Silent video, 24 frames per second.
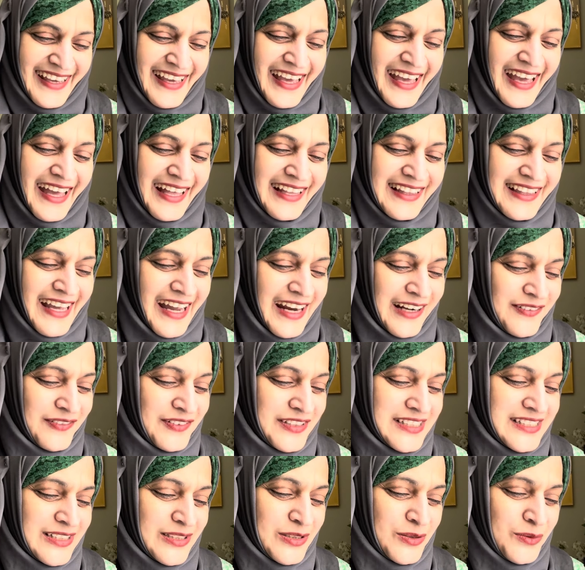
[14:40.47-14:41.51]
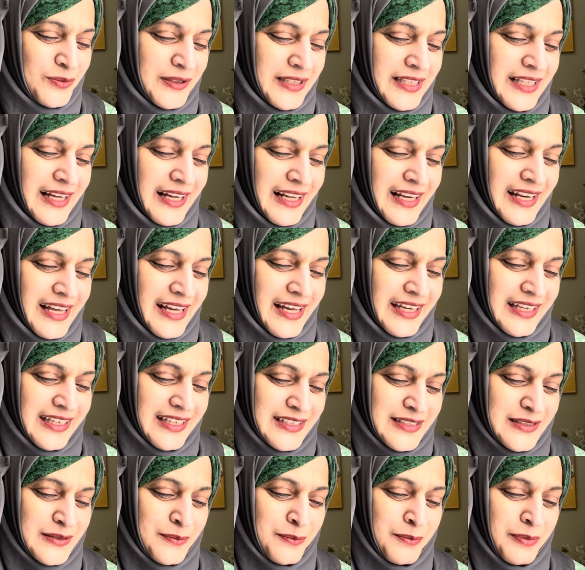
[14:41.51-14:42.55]
And that which is with Allah
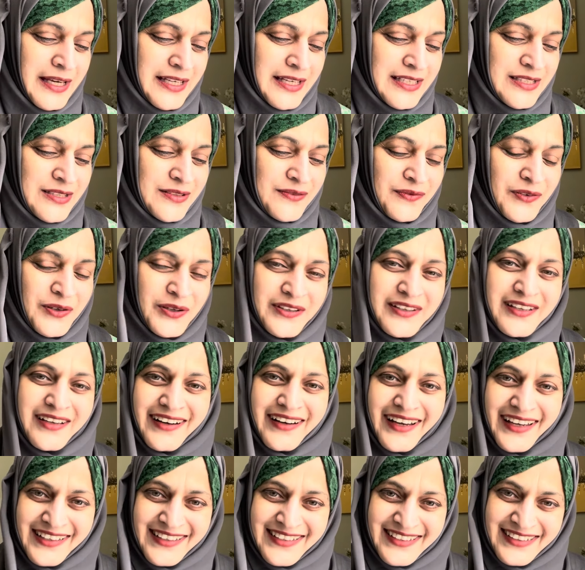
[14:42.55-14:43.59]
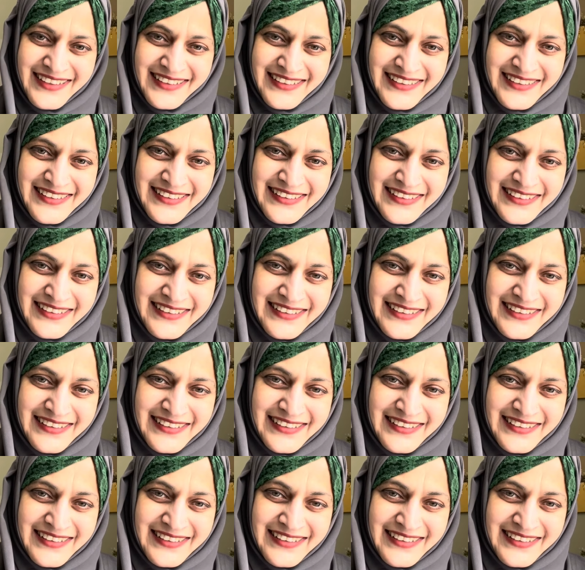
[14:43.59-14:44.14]
is best for the righteous.